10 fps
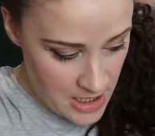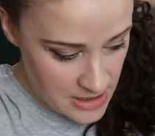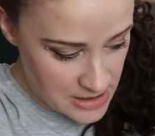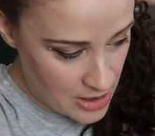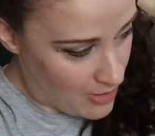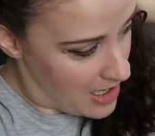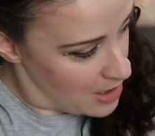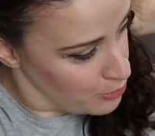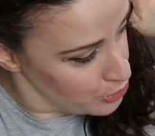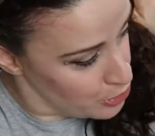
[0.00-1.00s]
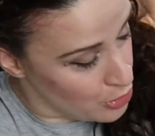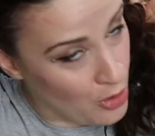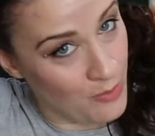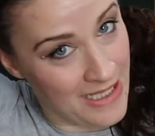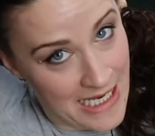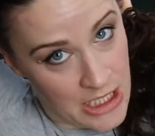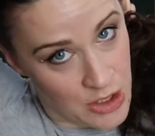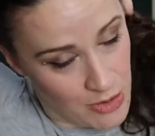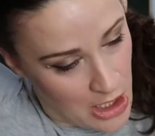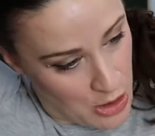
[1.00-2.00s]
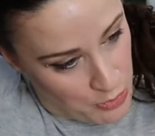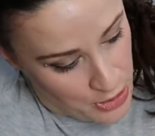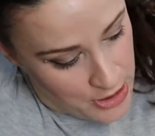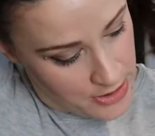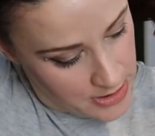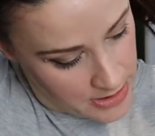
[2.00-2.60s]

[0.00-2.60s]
So I would normally do a low bun,